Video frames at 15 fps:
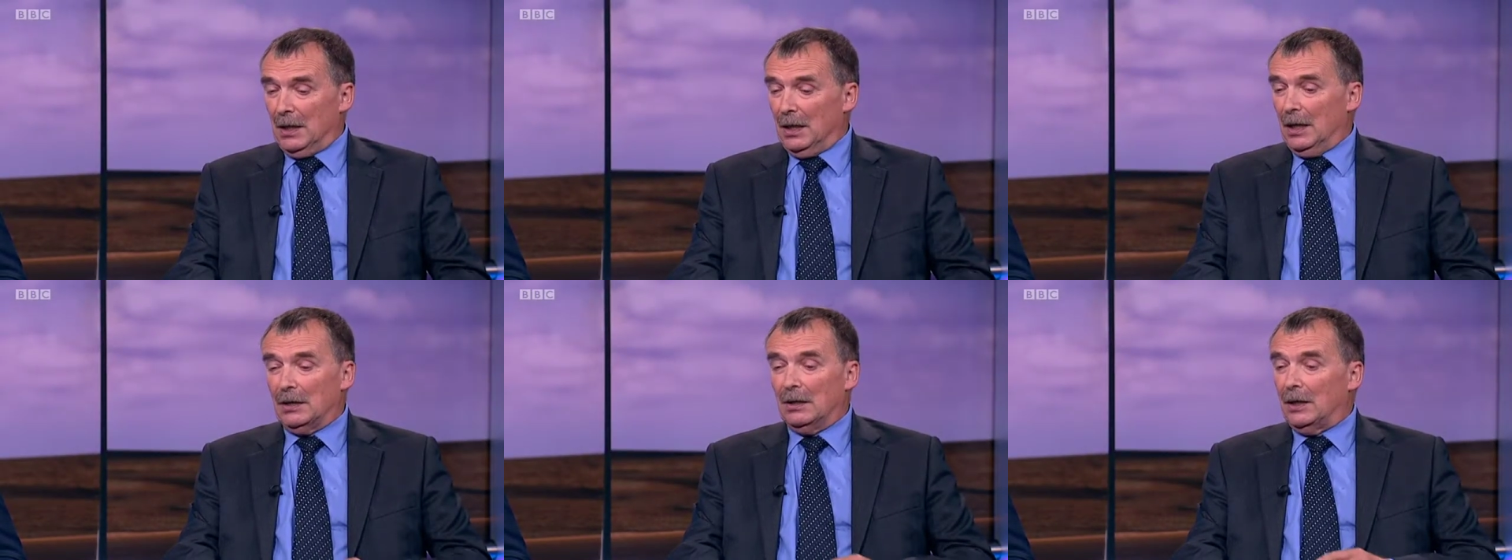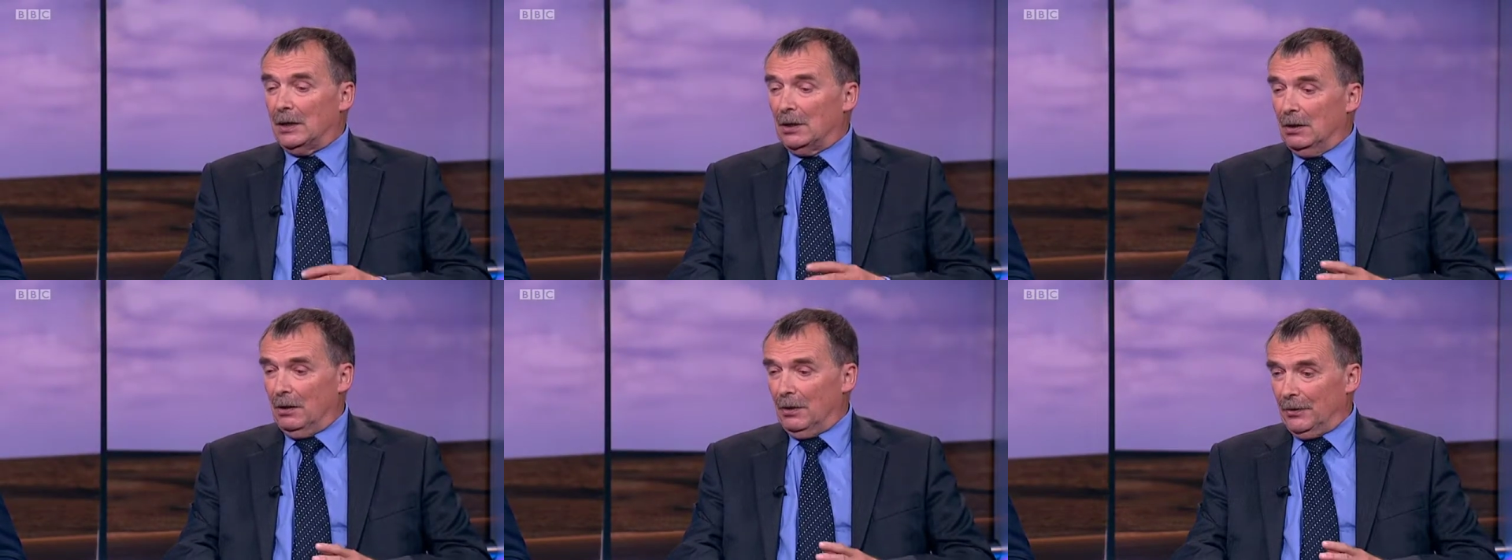and I
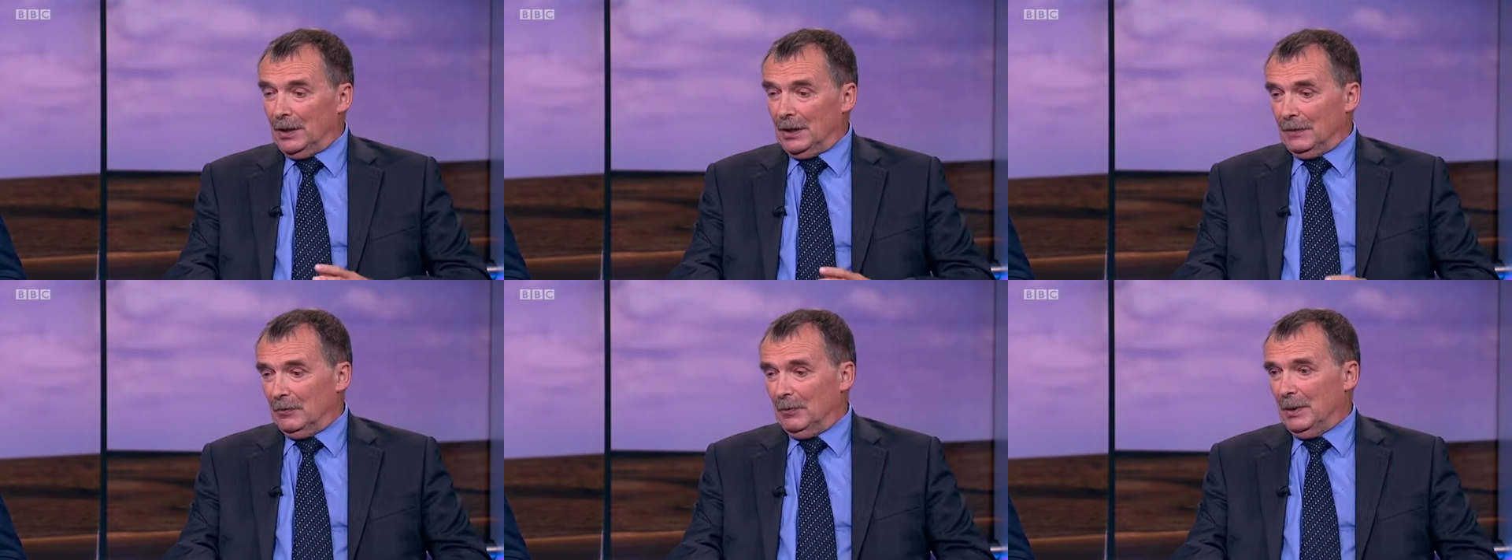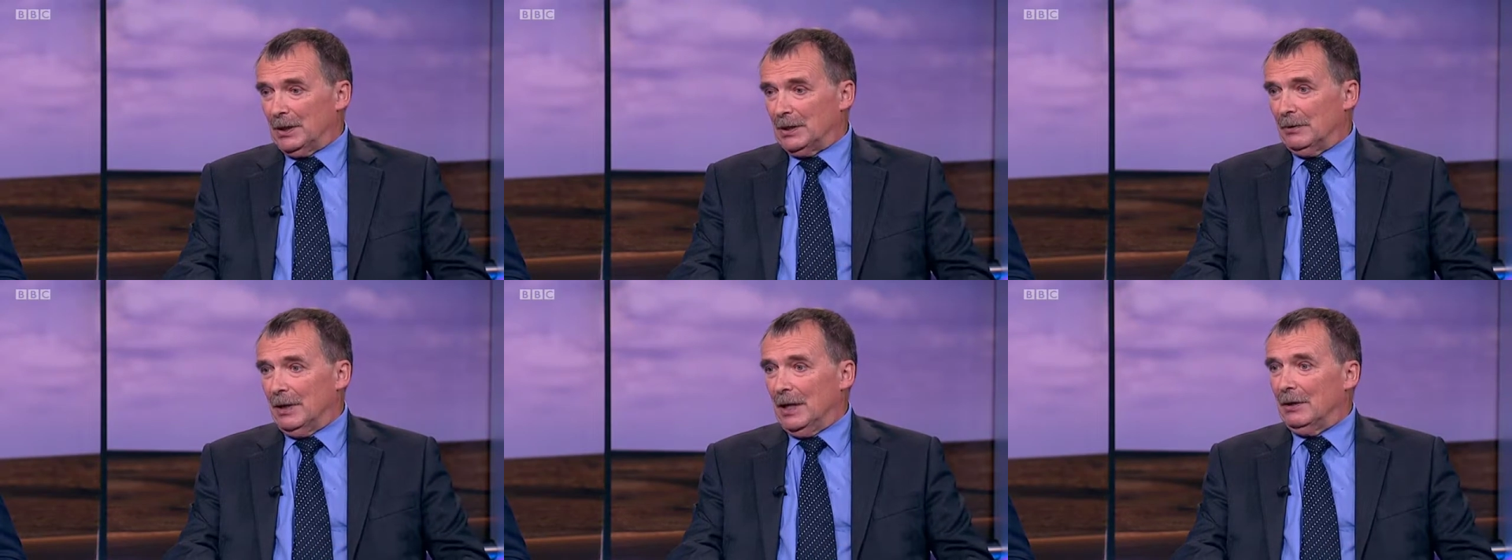can't think of a
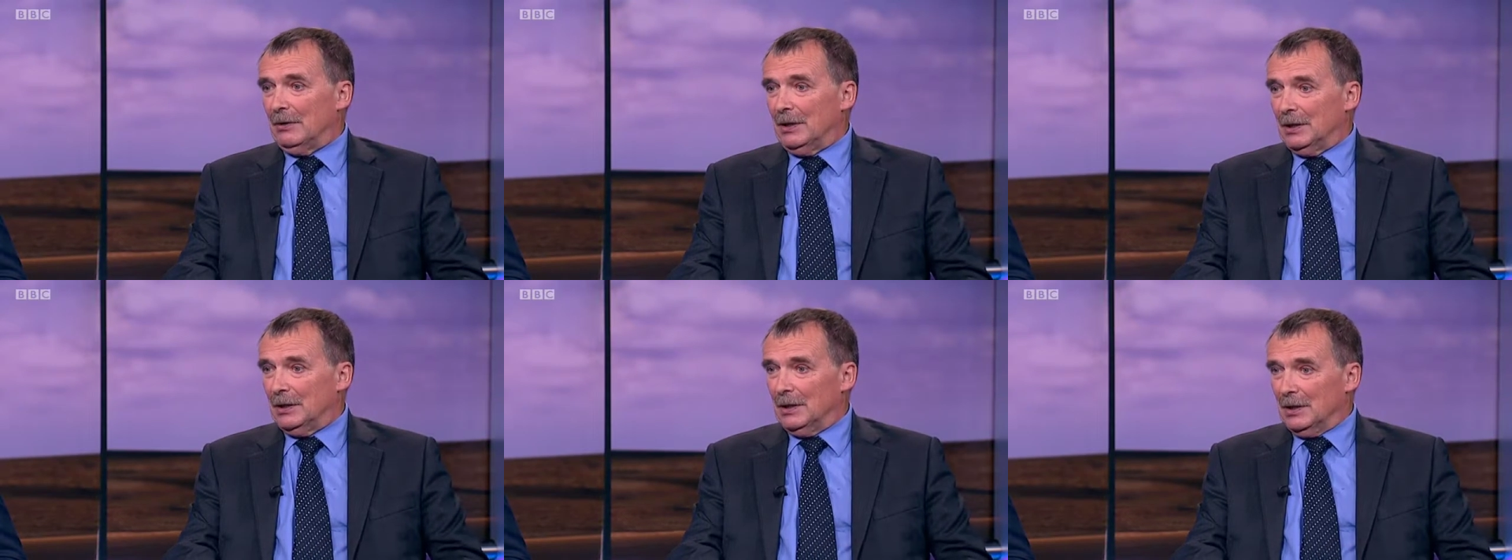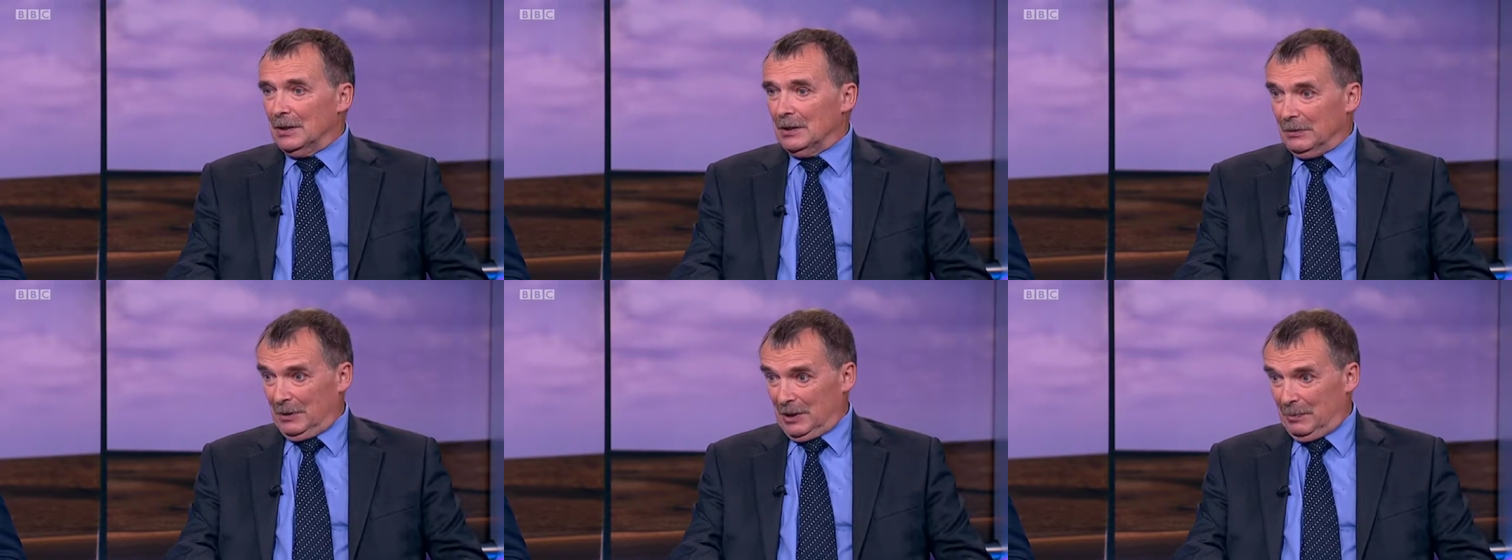better area
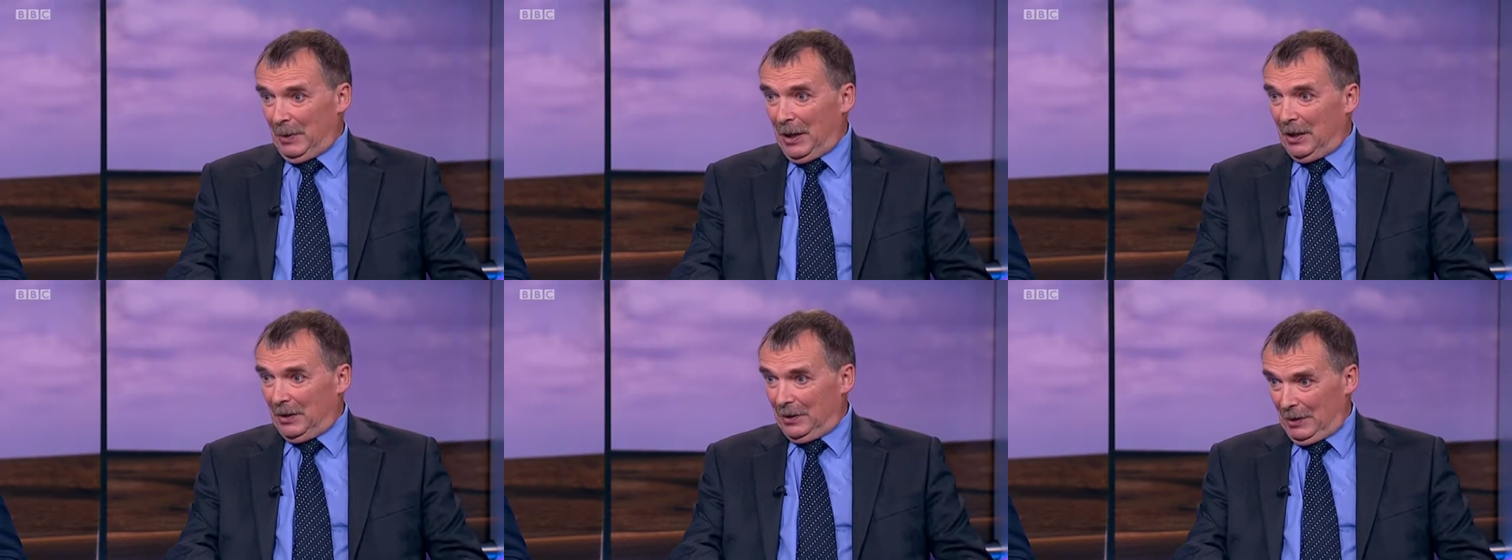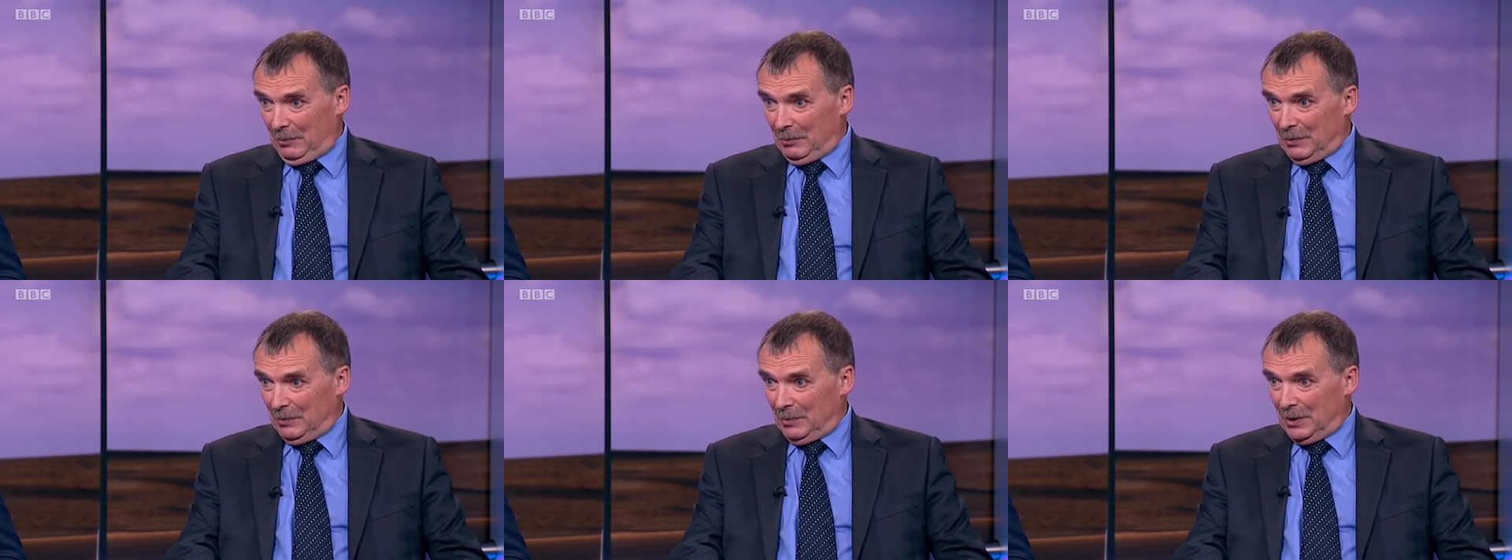to expand that
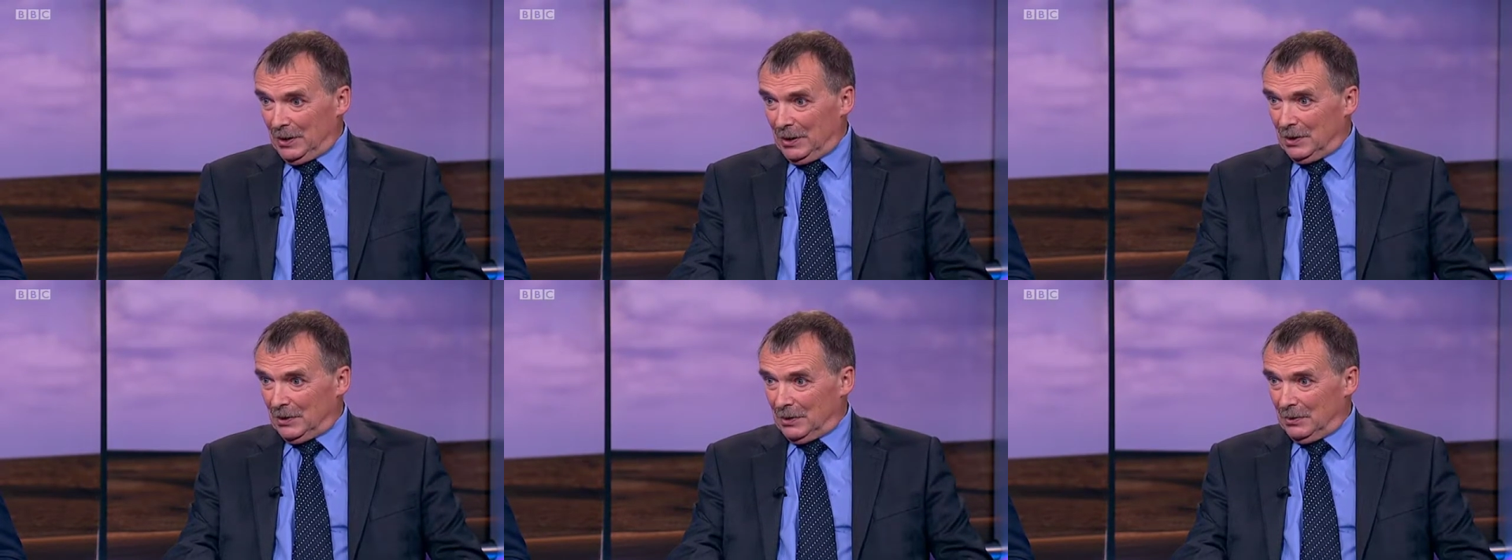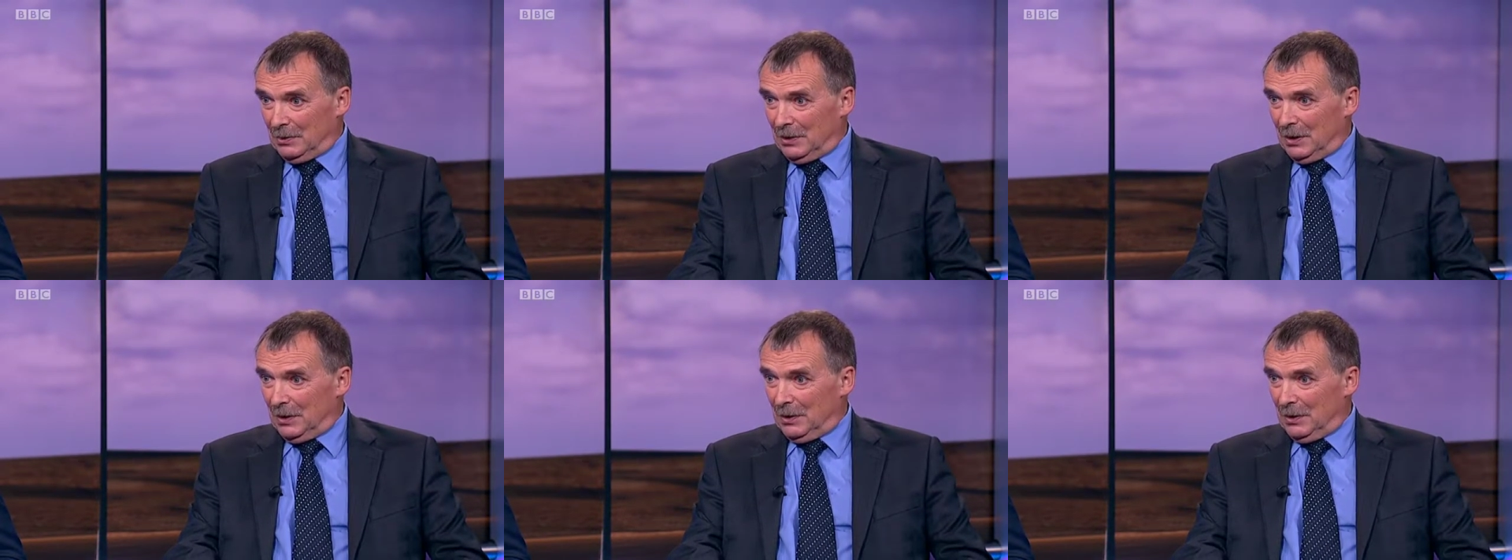movement into